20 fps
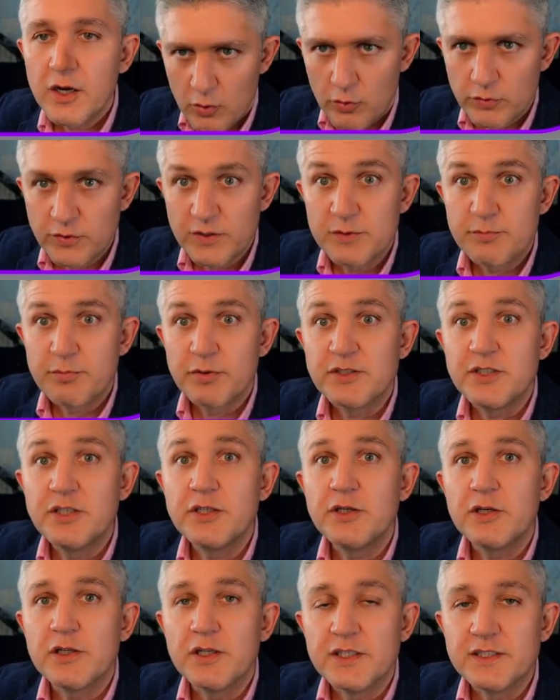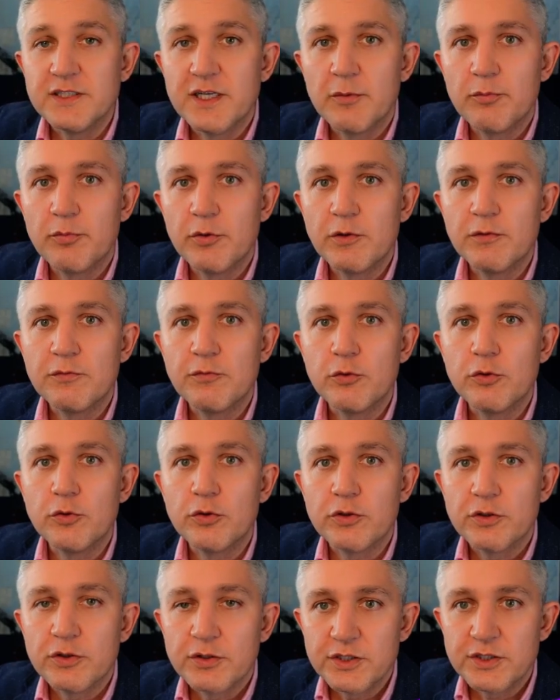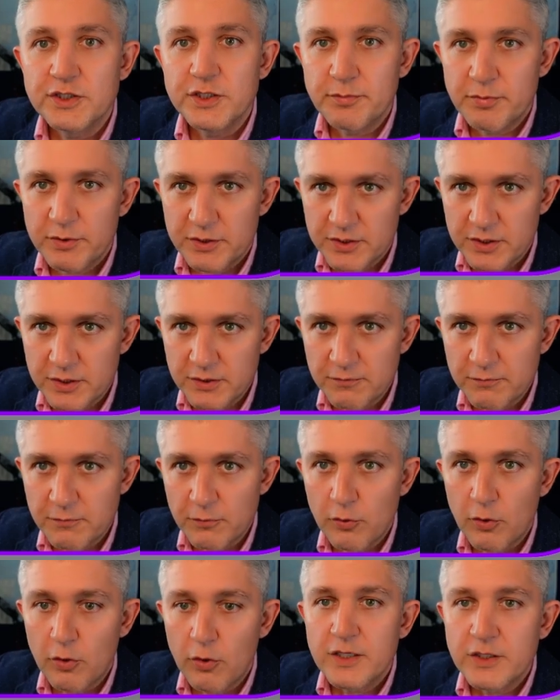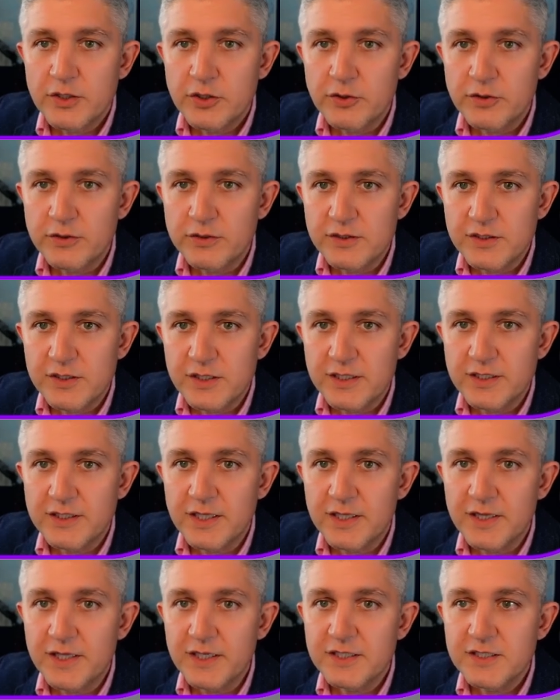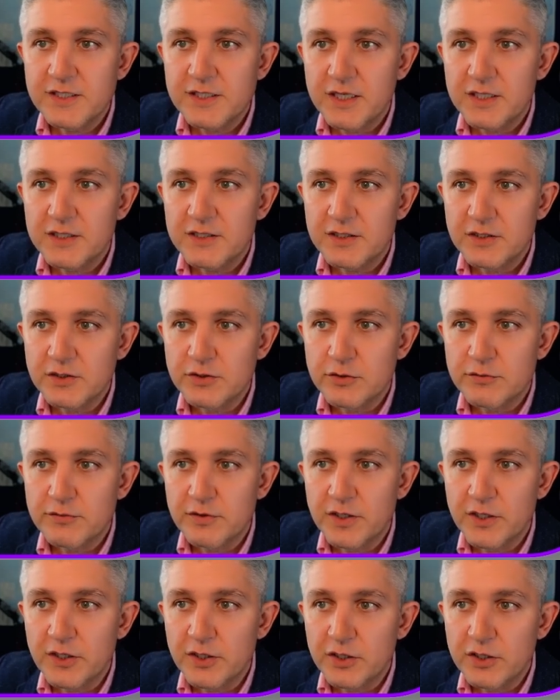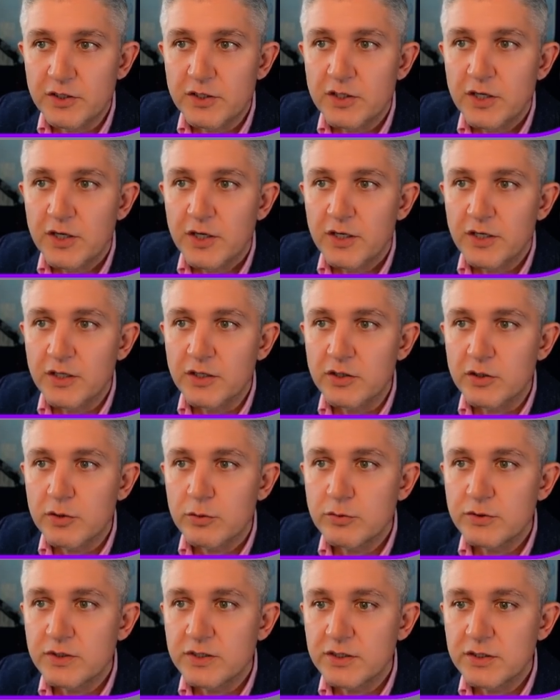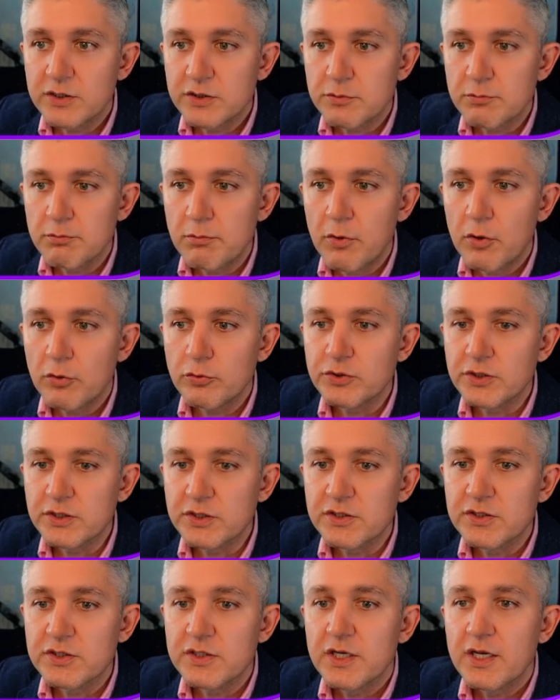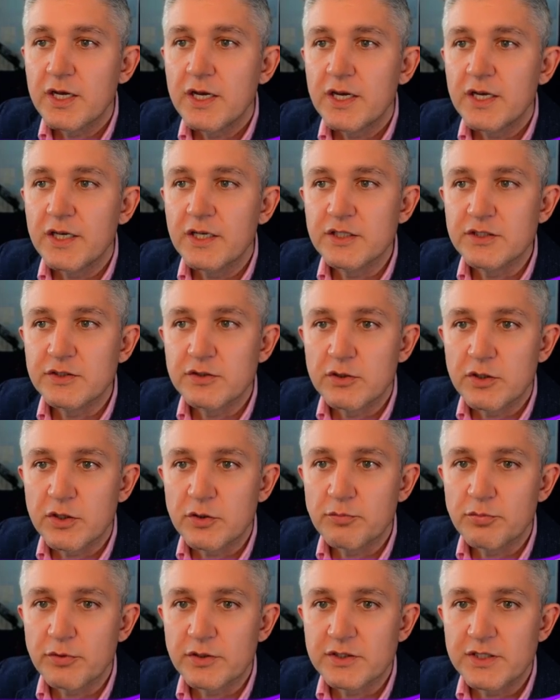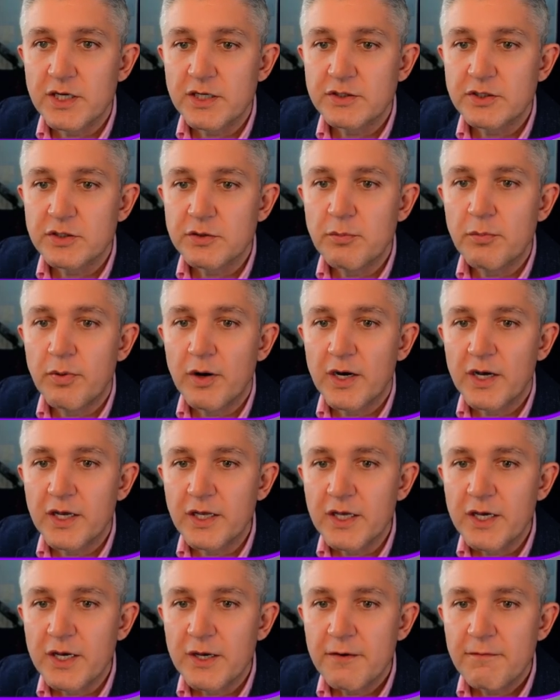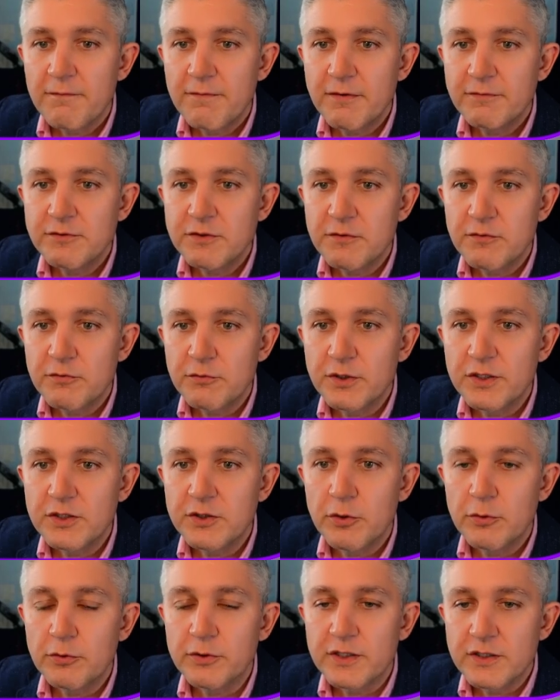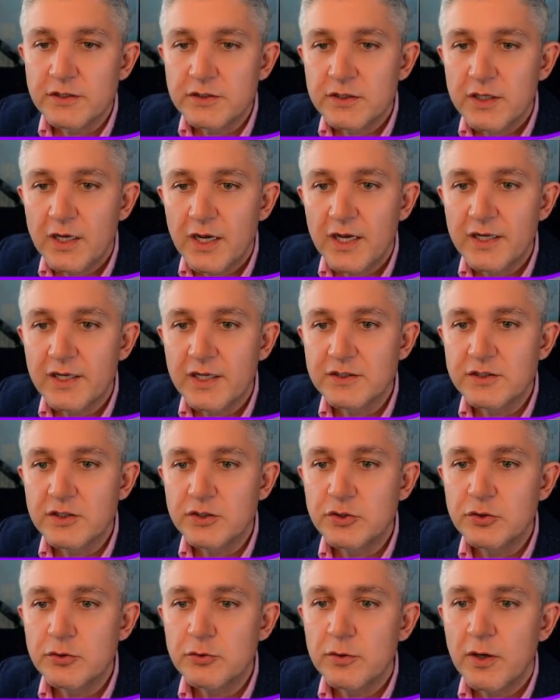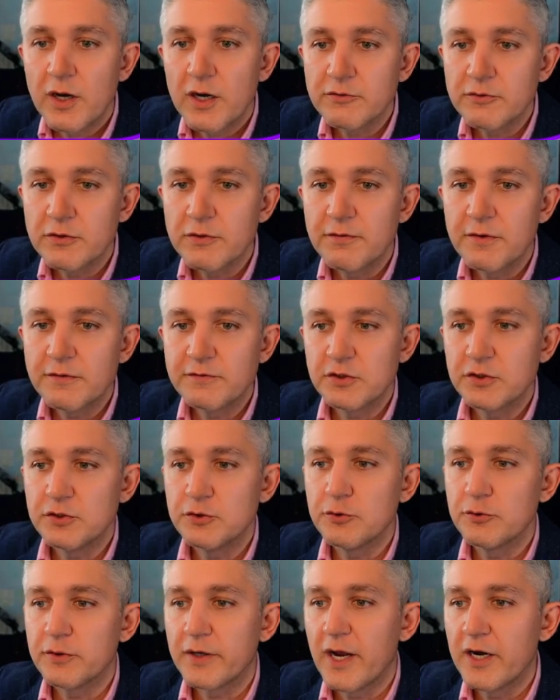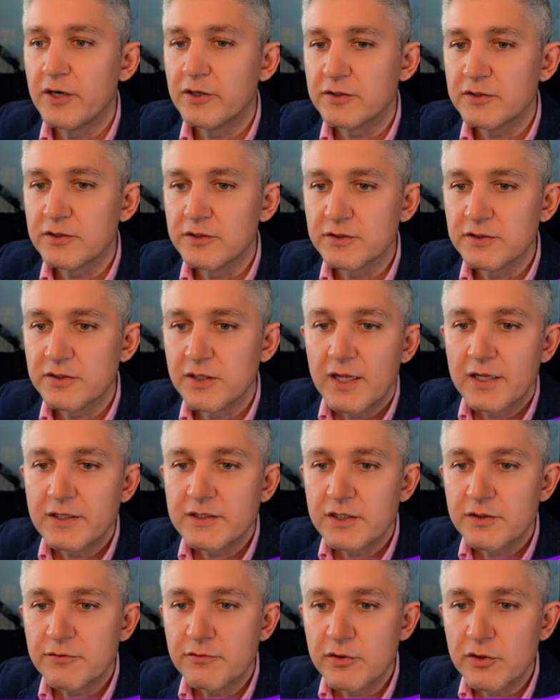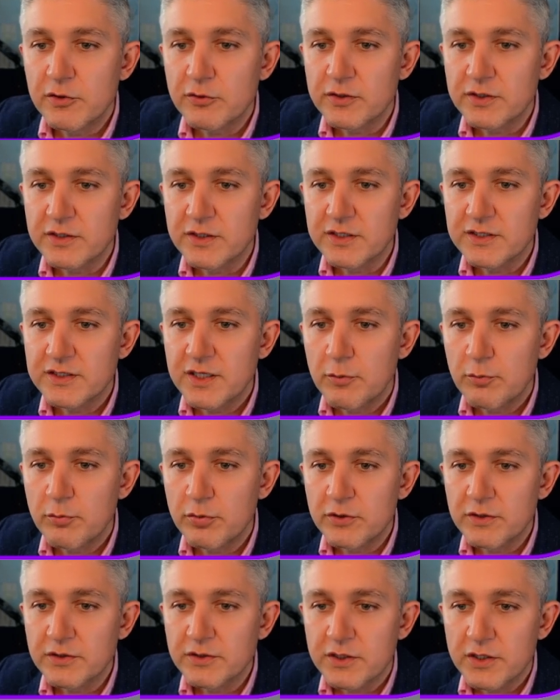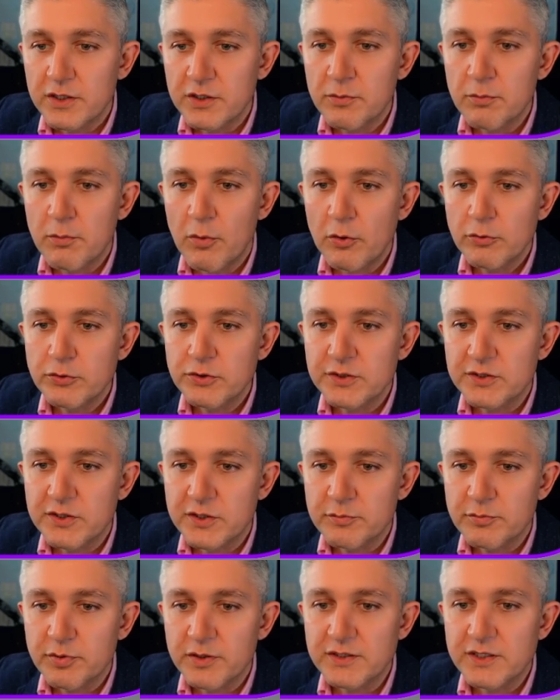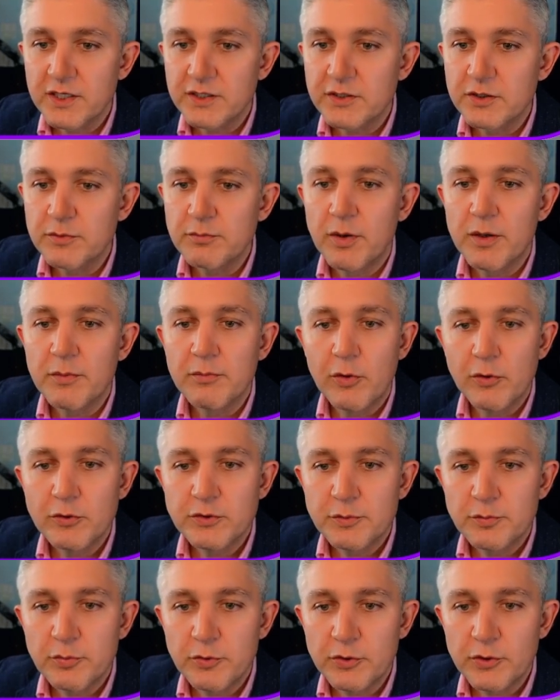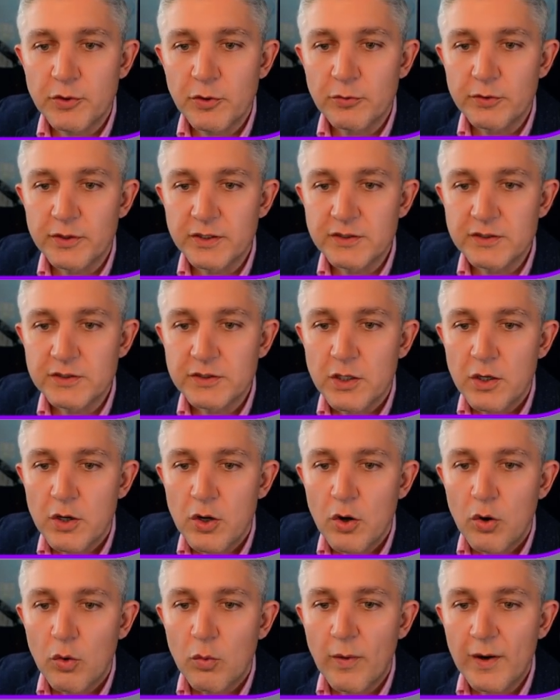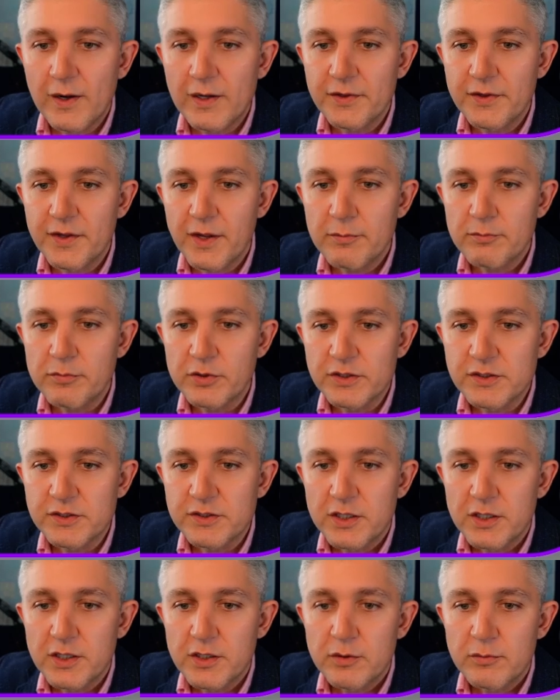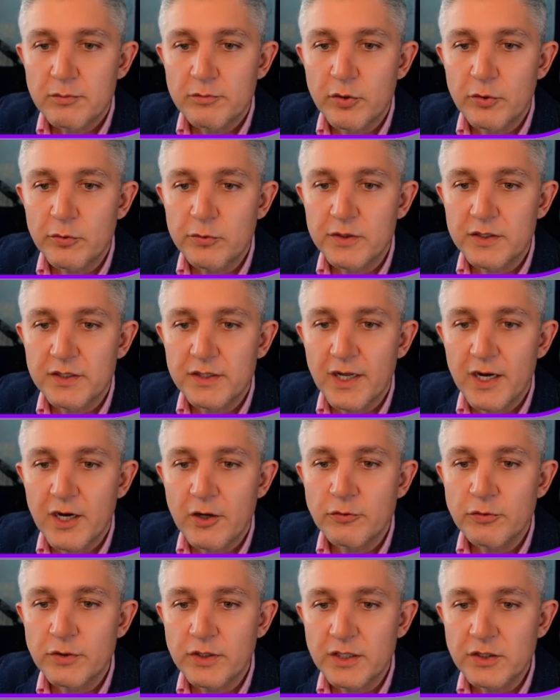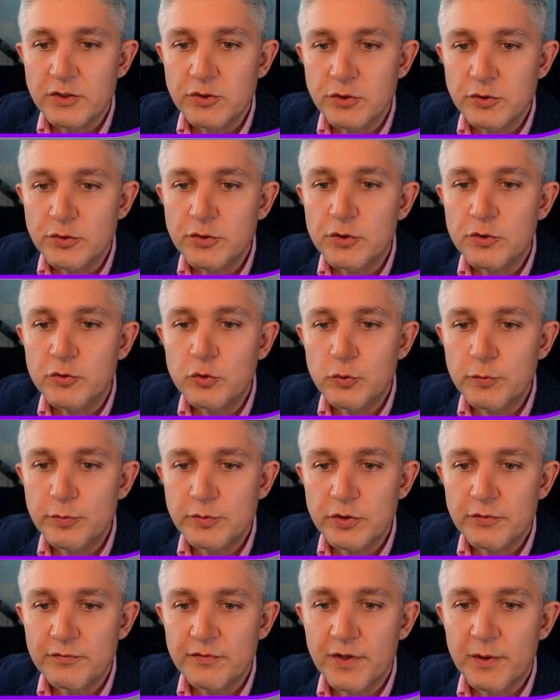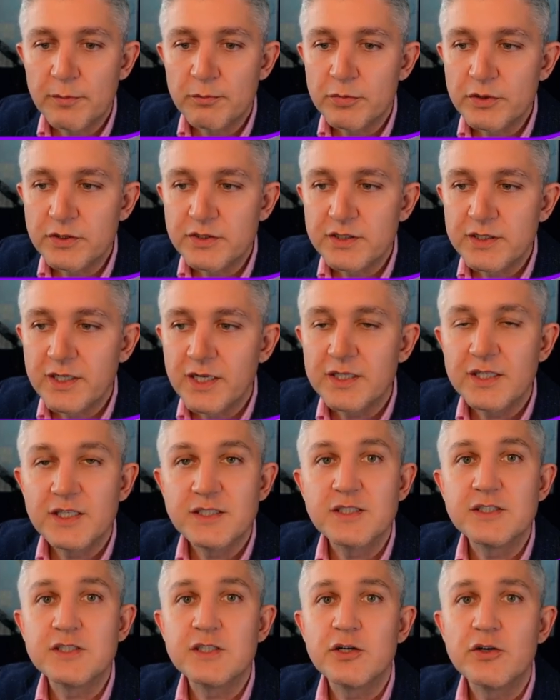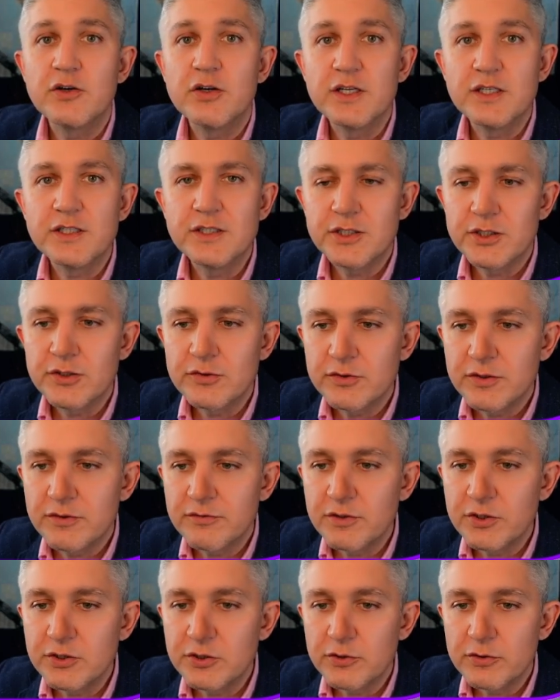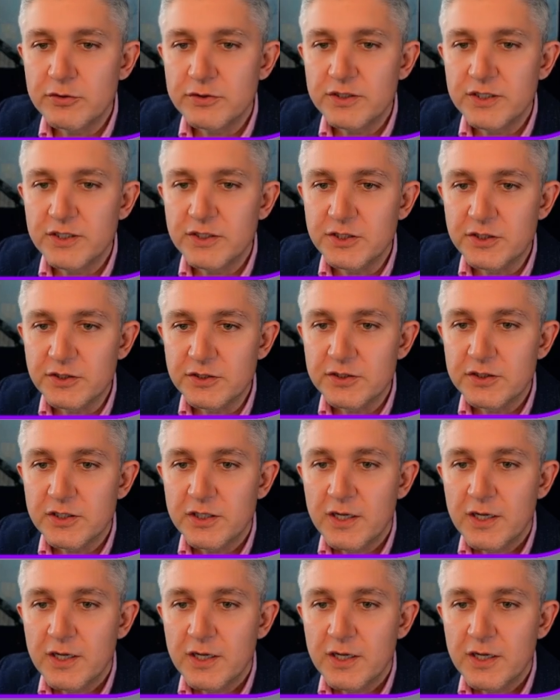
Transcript: On this particular example for GPT-4, you can see that this sentence over here, including these emojis, is represented by 53 tokens, and that's a 252 characters. Let's have a look at examples. Emojis represented by multiple tokens, while numbers broken down into the groups of numbers, not necessarily into individual digits.